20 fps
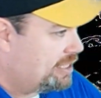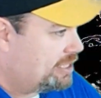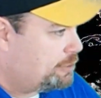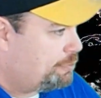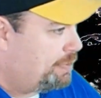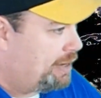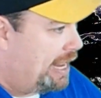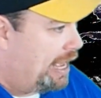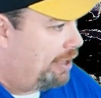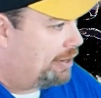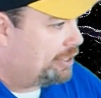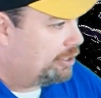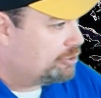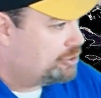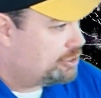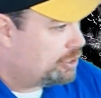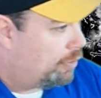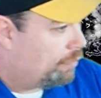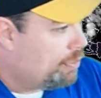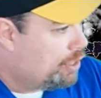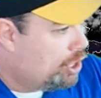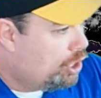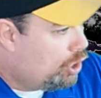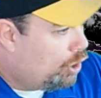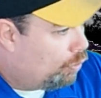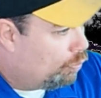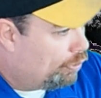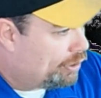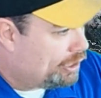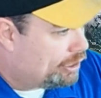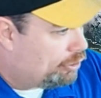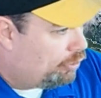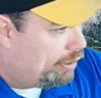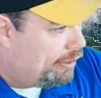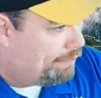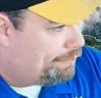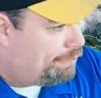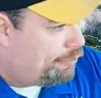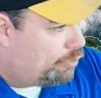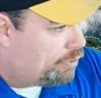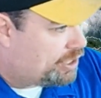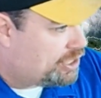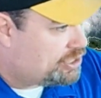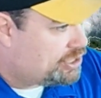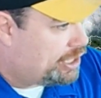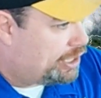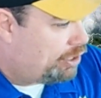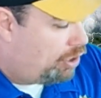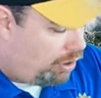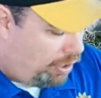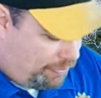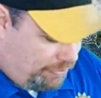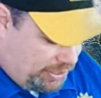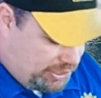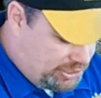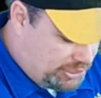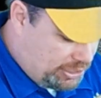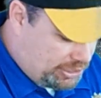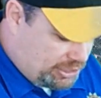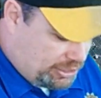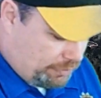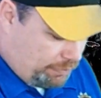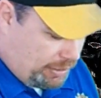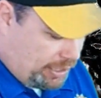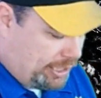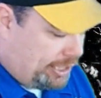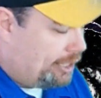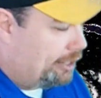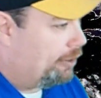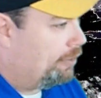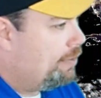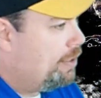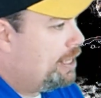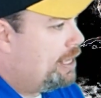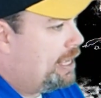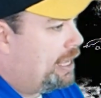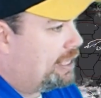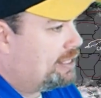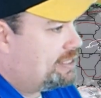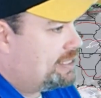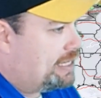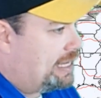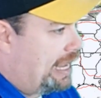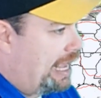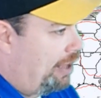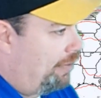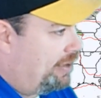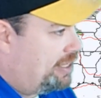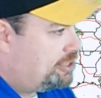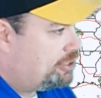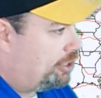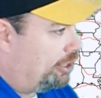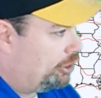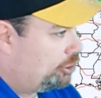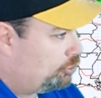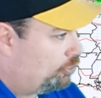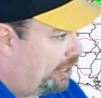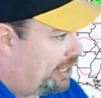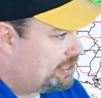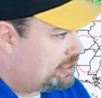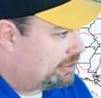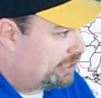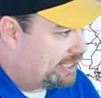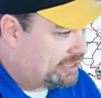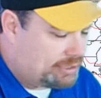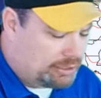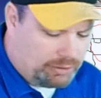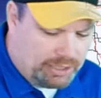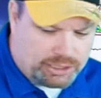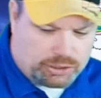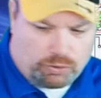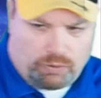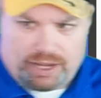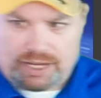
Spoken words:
that's been out here. So we're going to go ahead and focus in on this system here and see how it's going to translate. So let's go